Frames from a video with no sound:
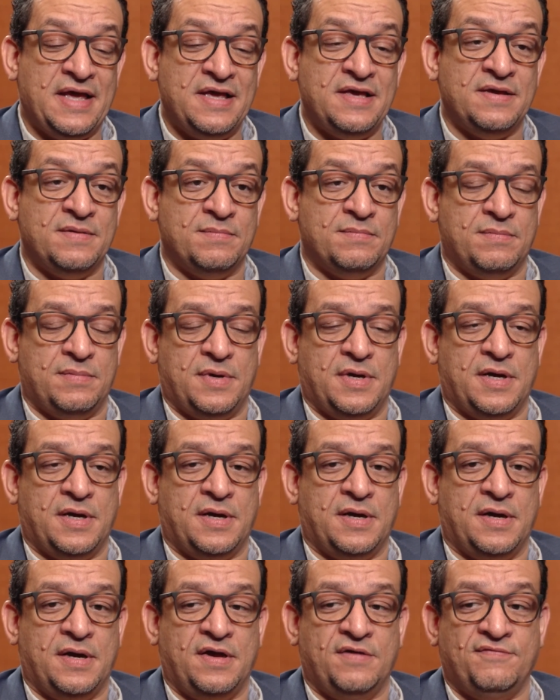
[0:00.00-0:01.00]
aim
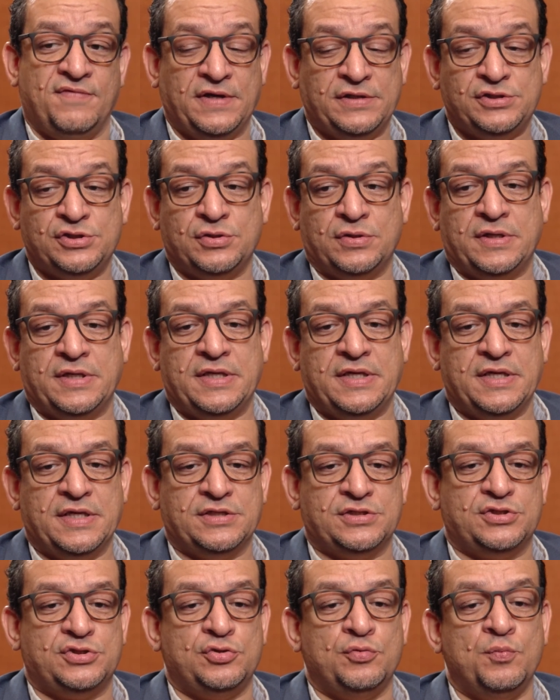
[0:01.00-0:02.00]
eventually
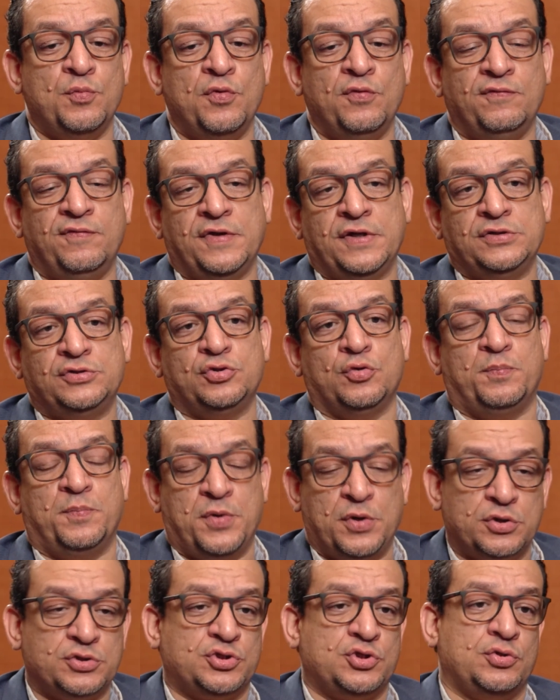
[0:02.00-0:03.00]
is to move into
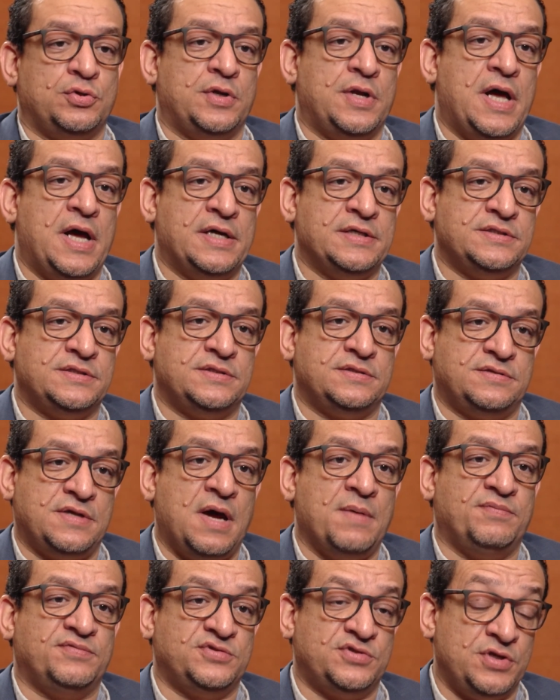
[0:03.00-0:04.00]
personalized
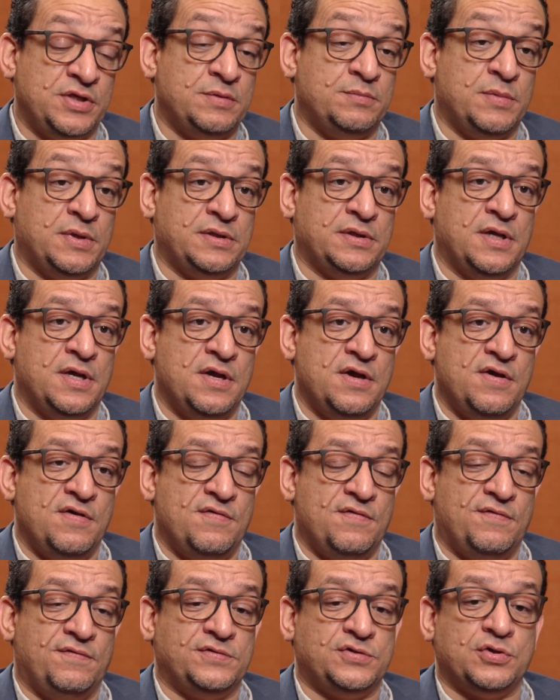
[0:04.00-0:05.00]
type of treatment
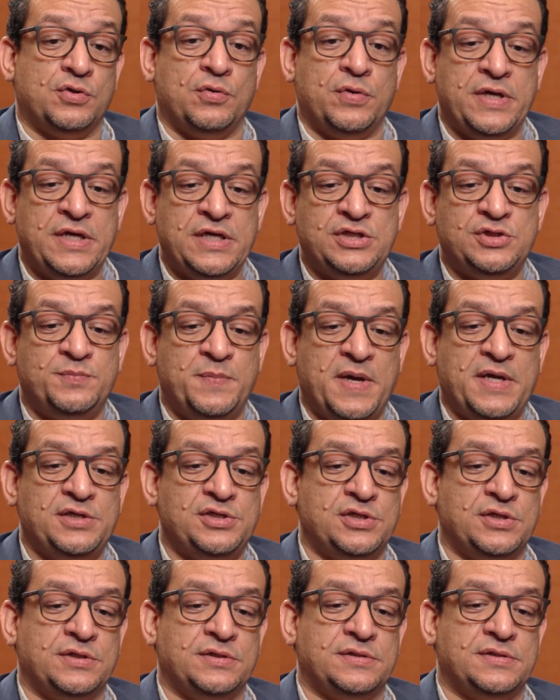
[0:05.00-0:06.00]
So each
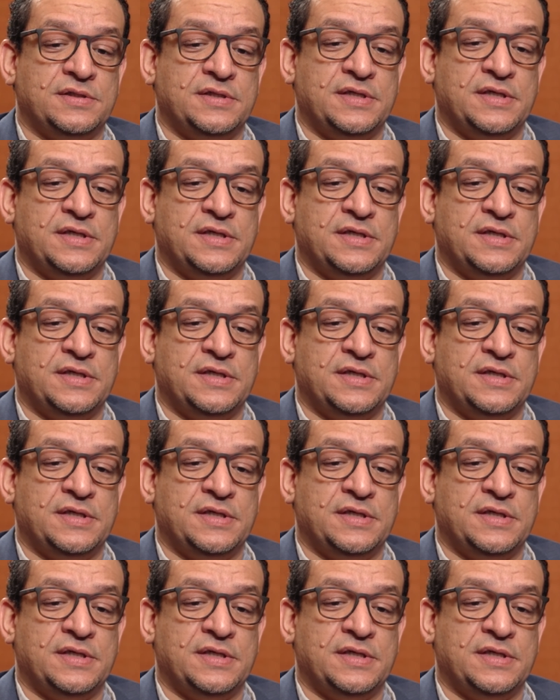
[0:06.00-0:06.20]
patient